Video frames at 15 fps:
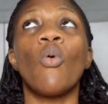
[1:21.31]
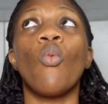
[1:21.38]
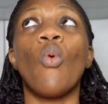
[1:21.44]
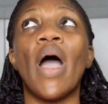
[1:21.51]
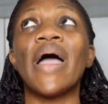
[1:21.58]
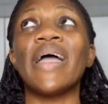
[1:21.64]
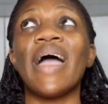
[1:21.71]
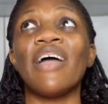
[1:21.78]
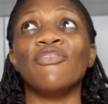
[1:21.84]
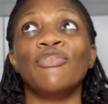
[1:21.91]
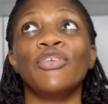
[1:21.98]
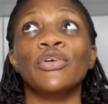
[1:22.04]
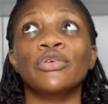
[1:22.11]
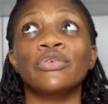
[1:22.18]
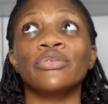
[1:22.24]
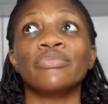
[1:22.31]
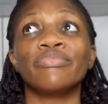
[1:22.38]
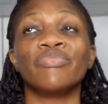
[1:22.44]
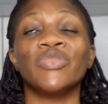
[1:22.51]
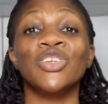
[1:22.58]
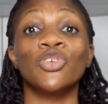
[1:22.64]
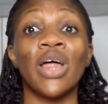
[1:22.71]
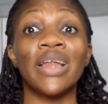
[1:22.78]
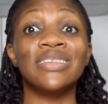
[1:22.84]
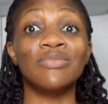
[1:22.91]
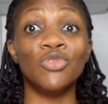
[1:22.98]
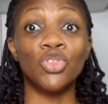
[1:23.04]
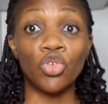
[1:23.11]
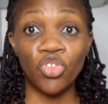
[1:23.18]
why I feel the journalism